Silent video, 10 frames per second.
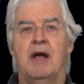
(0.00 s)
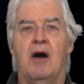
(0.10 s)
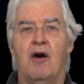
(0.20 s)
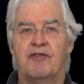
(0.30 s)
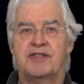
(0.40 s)

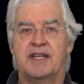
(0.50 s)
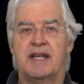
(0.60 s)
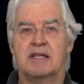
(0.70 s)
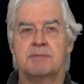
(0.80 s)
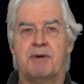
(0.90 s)
of
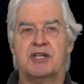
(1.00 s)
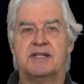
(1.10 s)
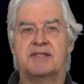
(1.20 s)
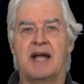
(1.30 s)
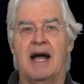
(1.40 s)
CDN
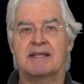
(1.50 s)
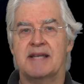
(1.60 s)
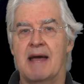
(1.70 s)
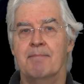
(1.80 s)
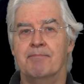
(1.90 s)
specialist
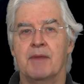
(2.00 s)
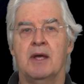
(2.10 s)
Ateme